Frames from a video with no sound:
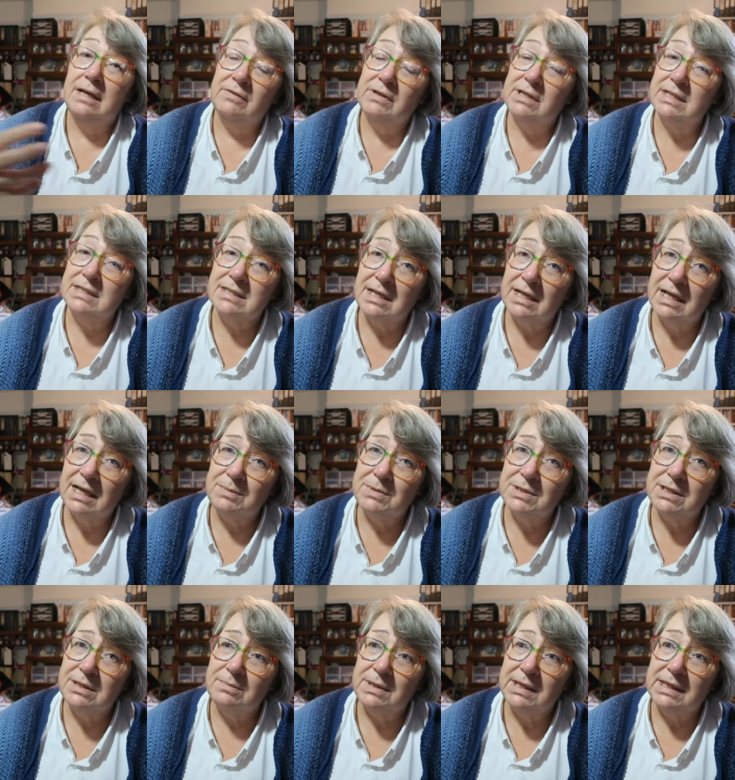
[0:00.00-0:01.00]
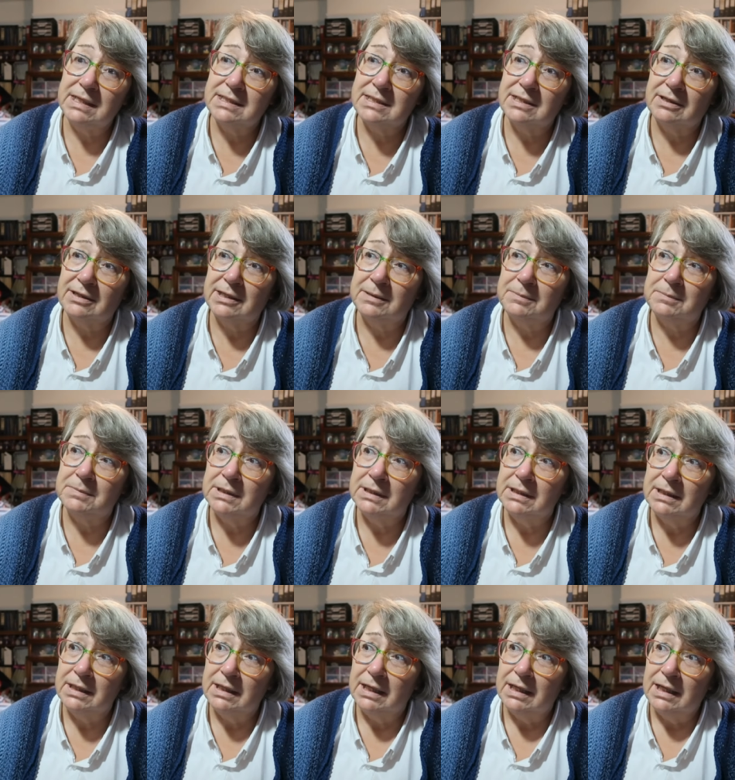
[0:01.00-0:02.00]
If it is claimed in the meantime,
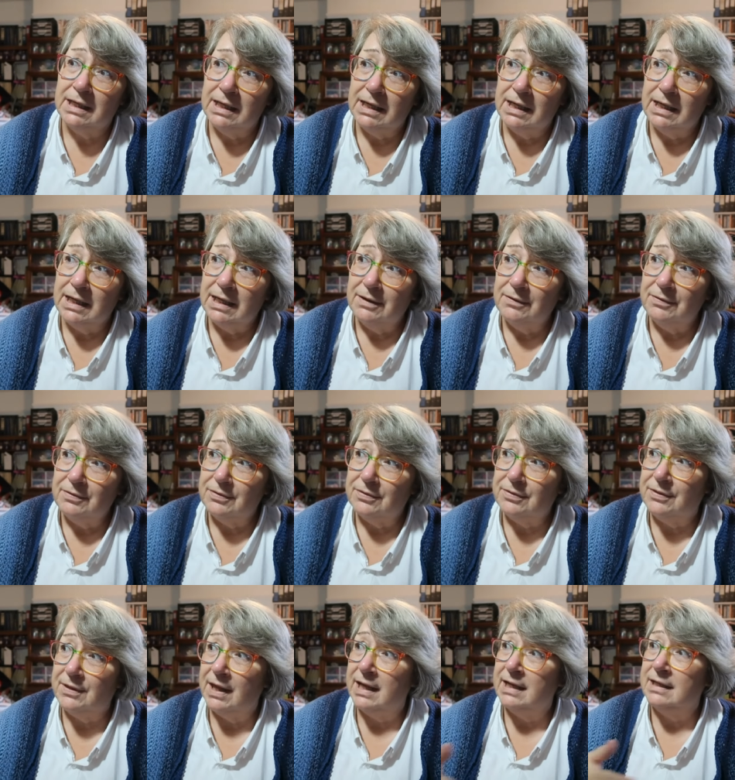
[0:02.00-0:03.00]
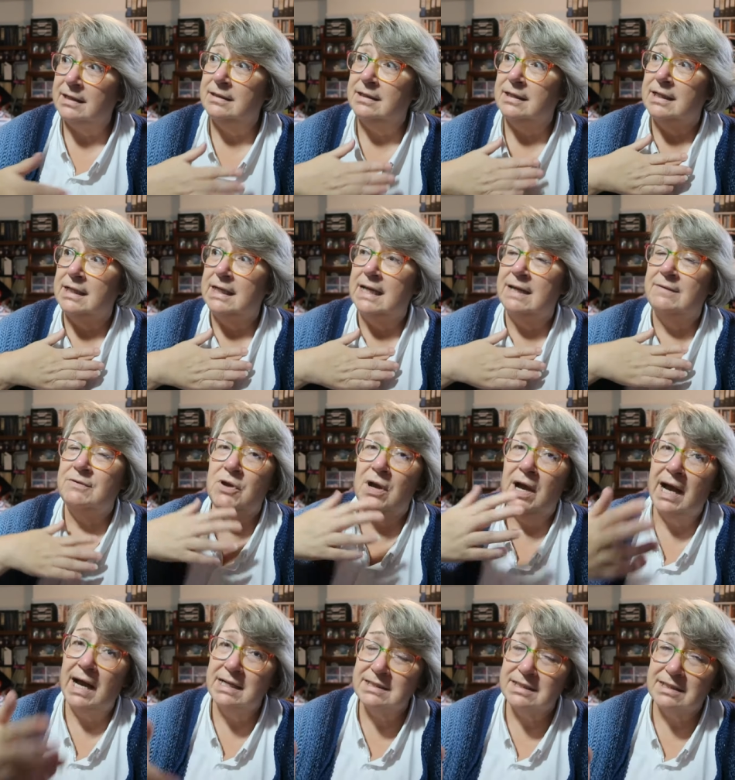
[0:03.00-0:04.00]
then if you
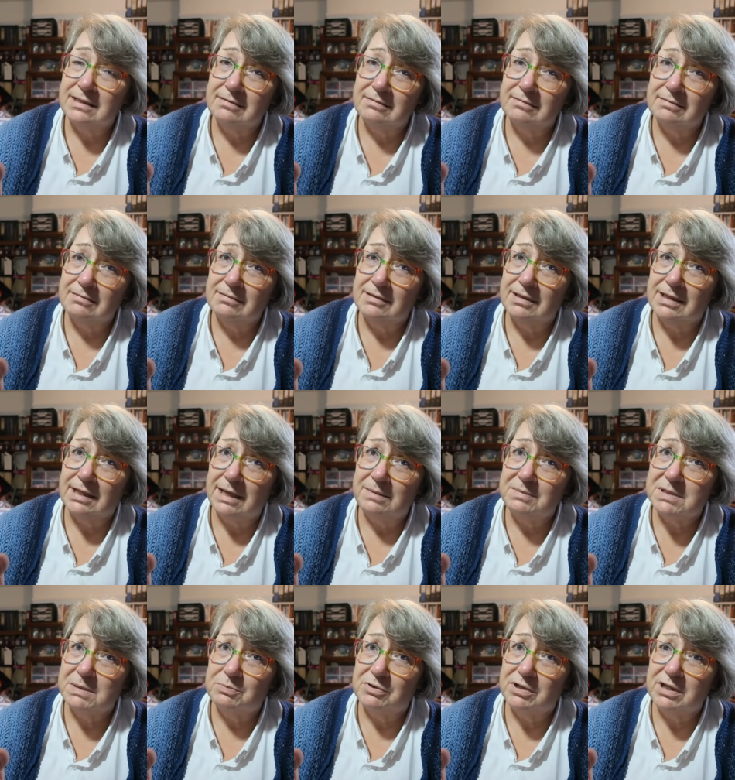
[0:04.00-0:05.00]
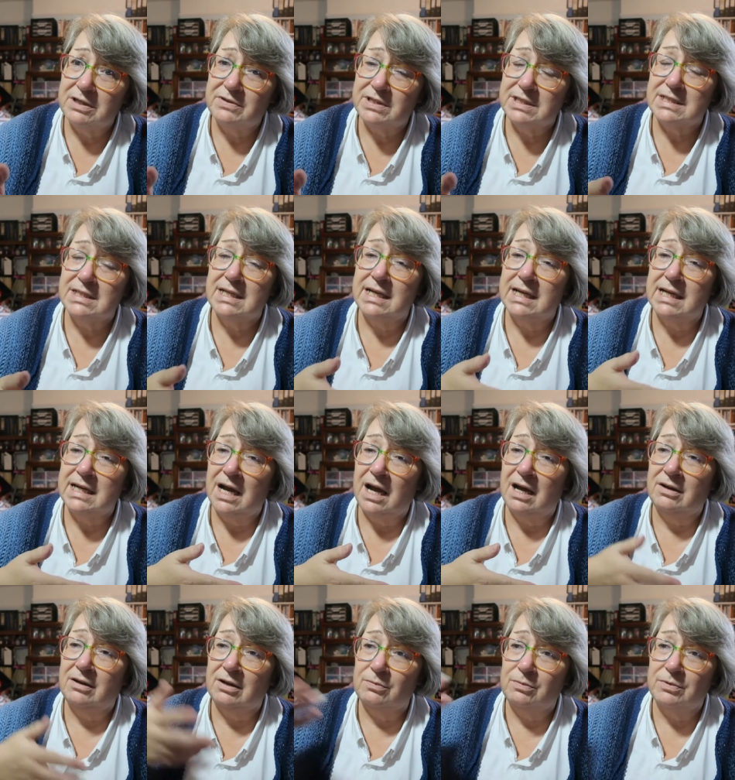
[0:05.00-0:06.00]
had claimed it previously
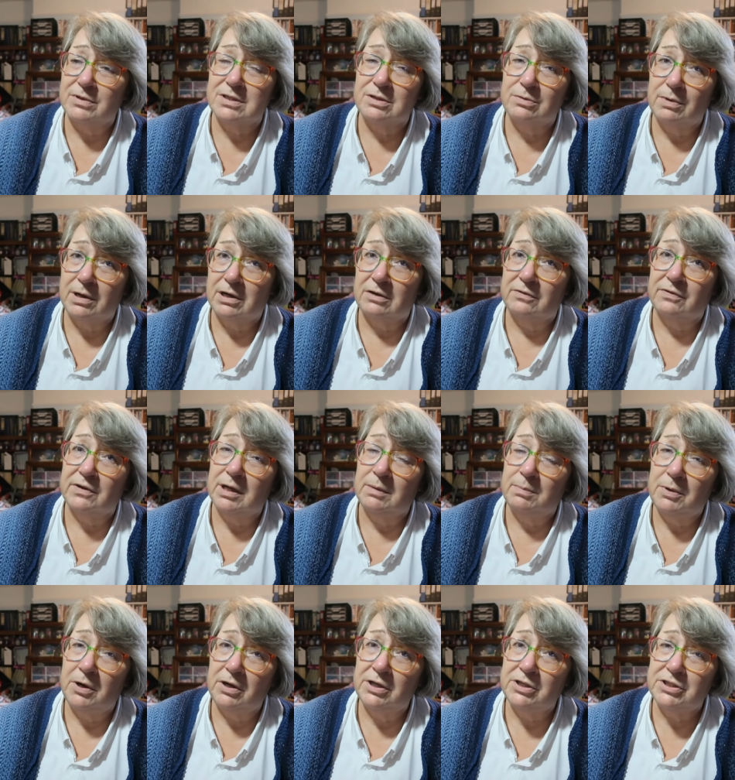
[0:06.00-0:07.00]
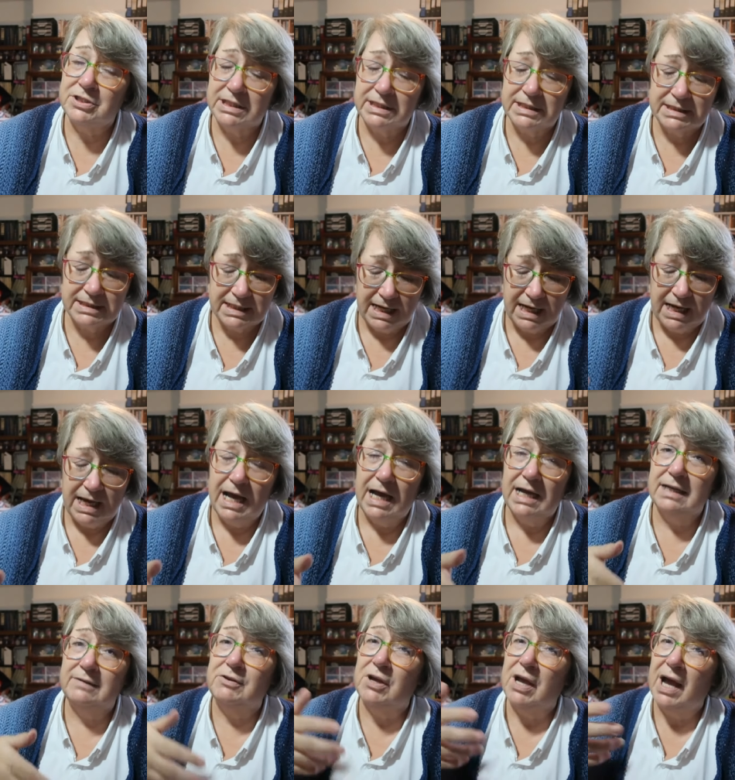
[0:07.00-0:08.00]
and I wasn't aware of it, apologies.
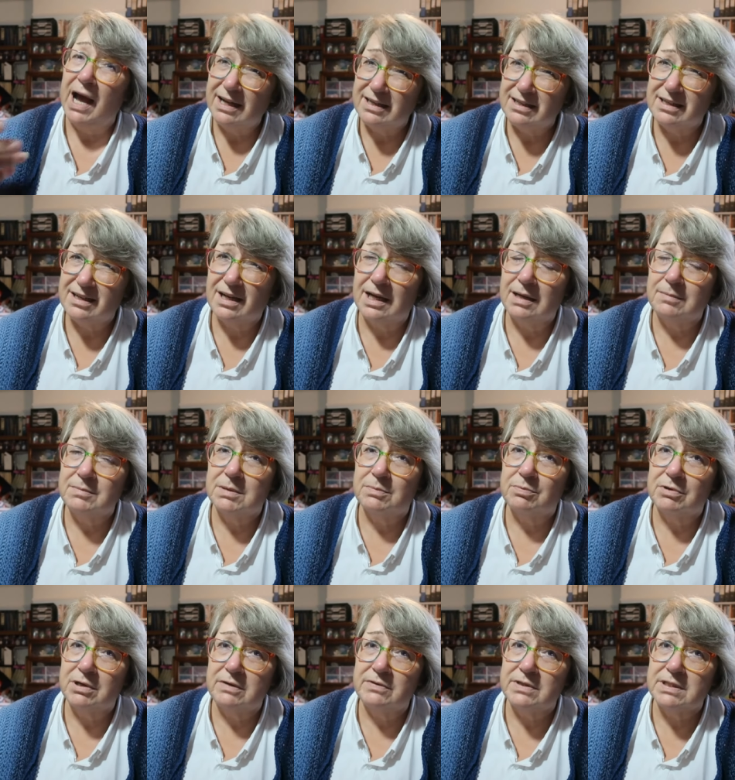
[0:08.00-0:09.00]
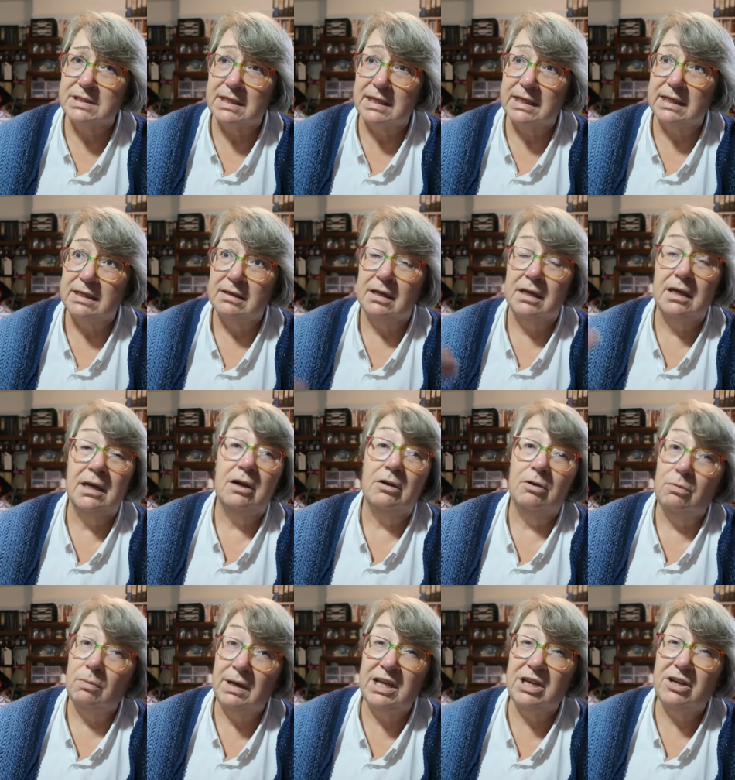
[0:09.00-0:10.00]
And if you hadn't claimed it previously,
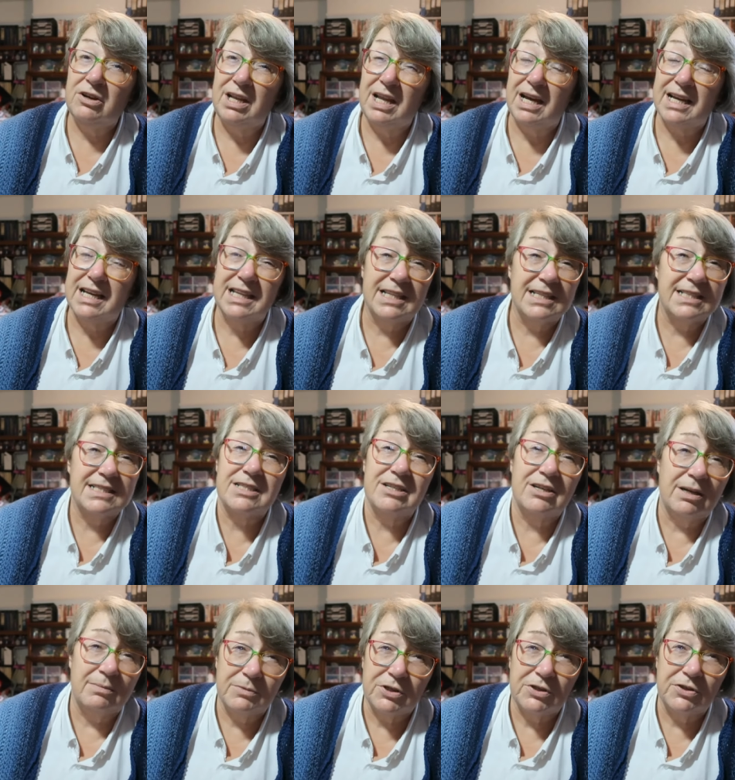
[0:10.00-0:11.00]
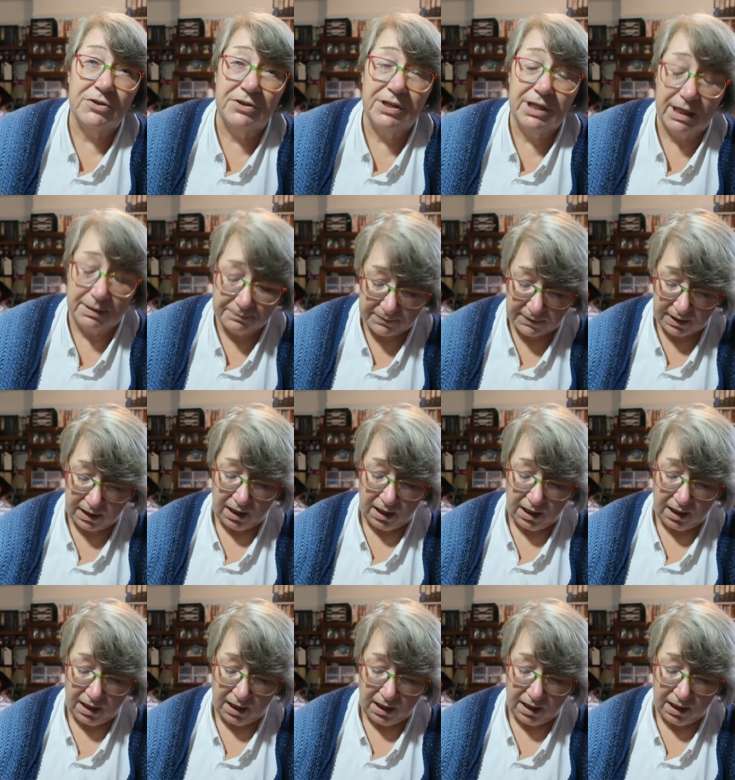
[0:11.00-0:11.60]
well, you got lucky this time. Good on you.